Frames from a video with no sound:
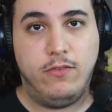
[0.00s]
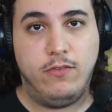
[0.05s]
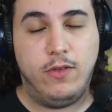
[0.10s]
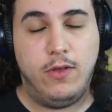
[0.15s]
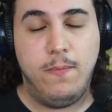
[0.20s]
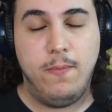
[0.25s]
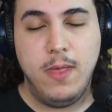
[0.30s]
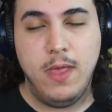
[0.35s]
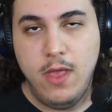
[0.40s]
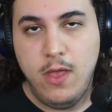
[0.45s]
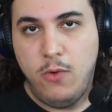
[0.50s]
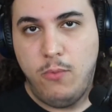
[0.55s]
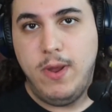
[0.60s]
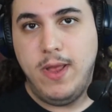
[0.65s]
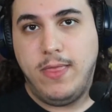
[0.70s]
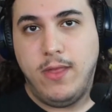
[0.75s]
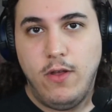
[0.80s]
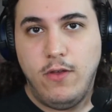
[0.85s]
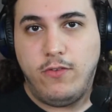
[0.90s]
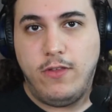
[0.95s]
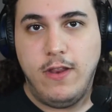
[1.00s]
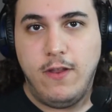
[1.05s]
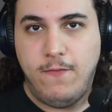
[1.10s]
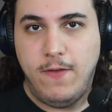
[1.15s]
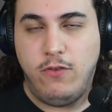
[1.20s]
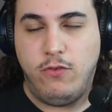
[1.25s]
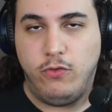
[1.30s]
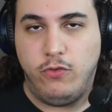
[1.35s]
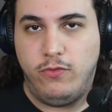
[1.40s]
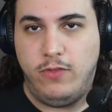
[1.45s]
So with those
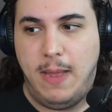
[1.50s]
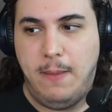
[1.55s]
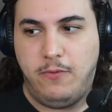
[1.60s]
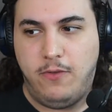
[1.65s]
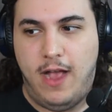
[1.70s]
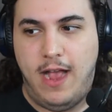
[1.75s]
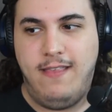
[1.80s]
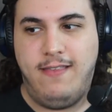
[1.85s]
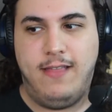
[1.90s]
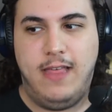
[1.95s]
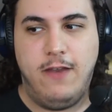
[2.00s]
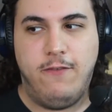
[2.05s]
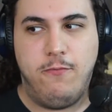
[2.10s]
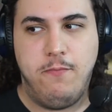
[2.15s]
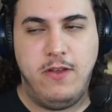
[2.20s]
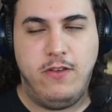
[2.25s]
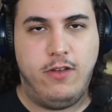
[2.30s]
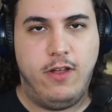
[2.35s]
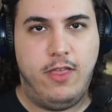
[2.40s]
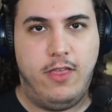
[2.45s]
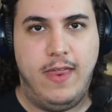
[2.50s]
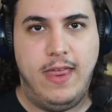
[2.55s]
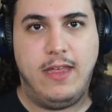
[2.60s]
individual steps isolated from each other,